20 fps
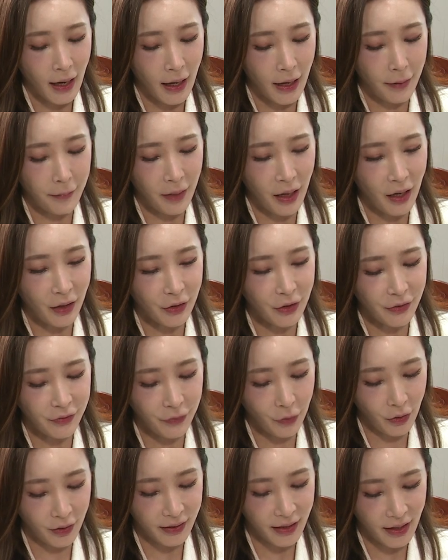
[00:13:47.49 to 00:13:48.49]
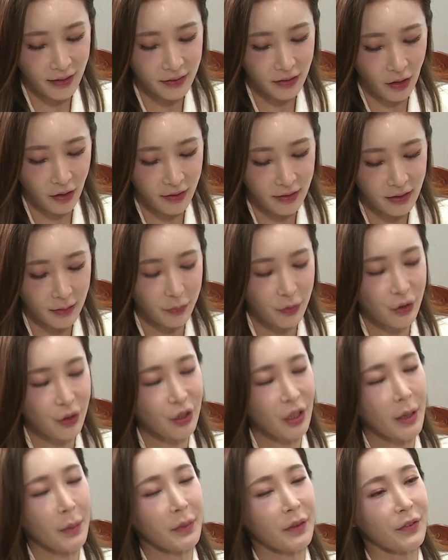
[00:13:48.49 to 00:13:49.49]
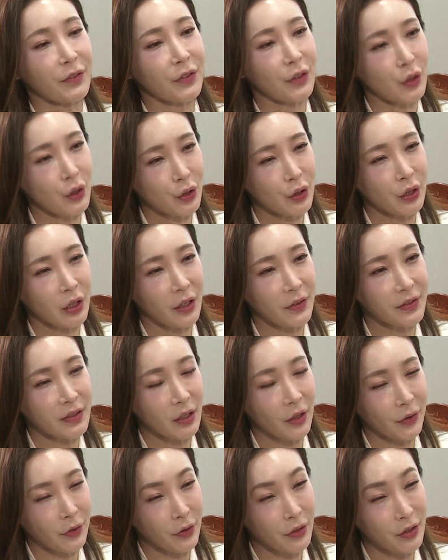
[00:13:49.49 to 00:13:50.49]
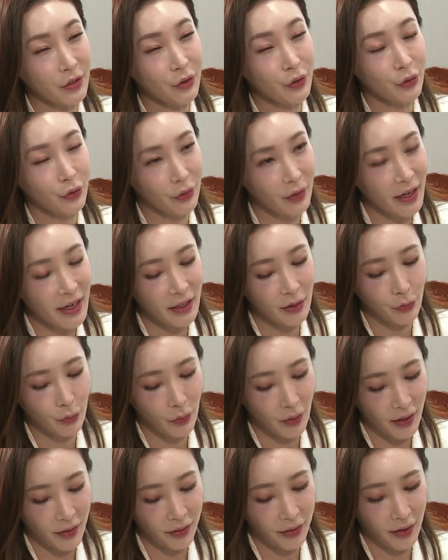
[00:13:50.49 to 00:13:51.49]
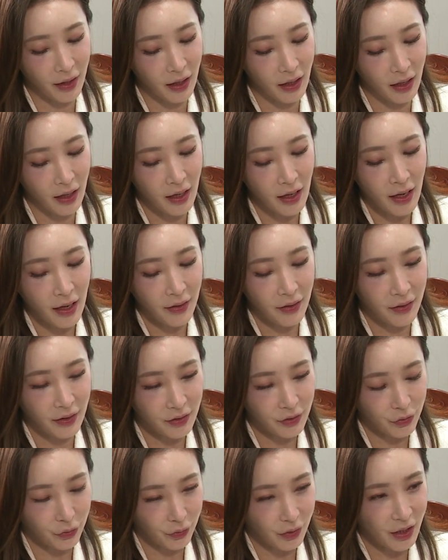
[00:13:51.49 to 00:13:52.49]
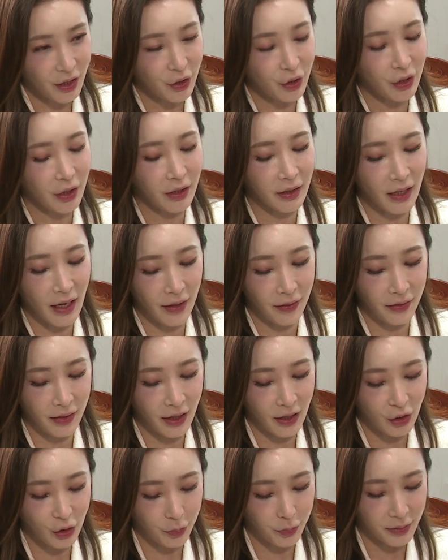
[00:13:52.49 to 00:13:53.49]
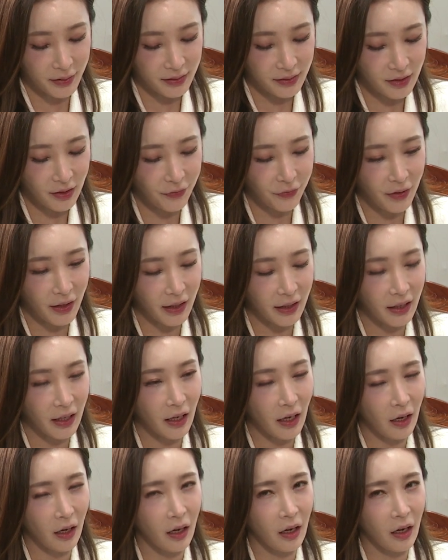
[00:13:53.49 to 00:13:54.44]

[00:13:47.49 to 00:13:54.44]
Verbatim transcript: Mm. Um, how do you forecast RCEP to shape the future of South Korea's trade with mm. uh, this region and the Asia Pacific? Mm.